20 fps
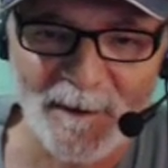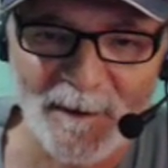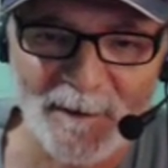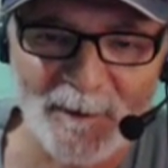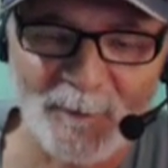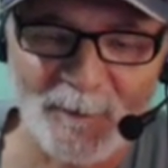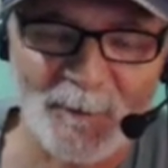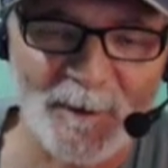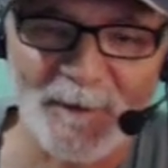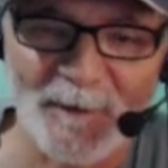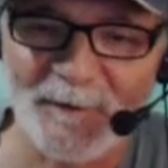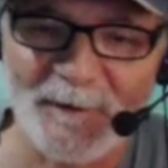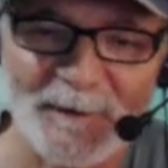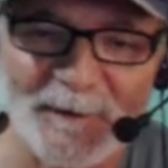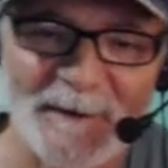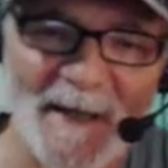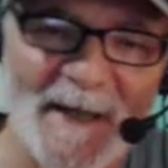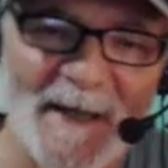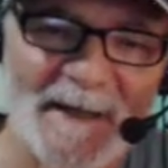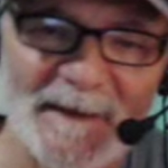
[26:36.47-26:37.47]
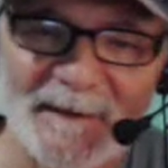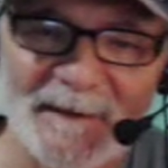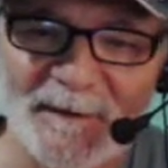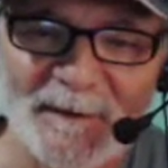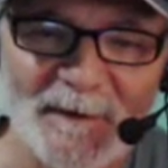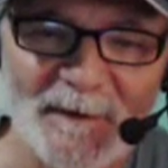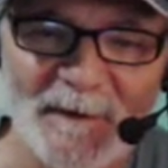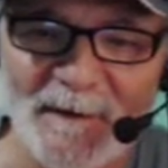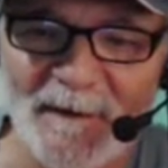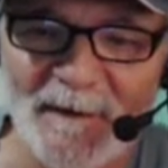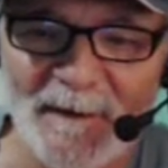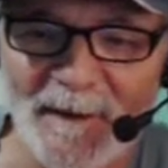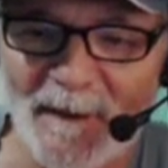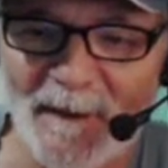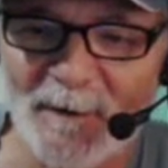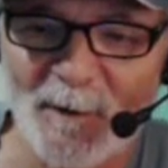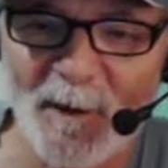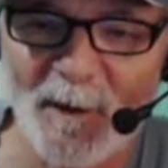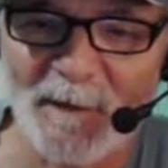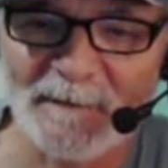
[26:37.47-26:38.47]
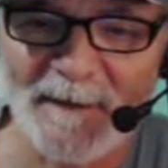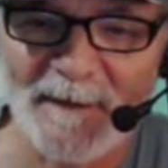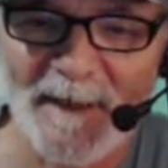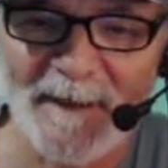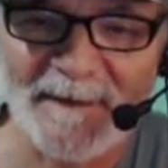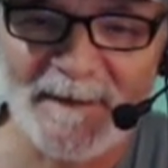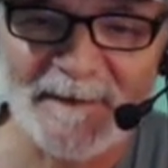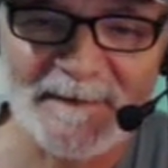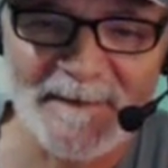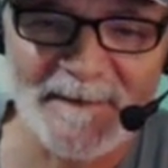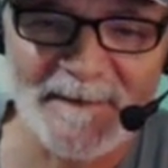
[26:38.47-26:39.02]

Careers are nice and all that. It's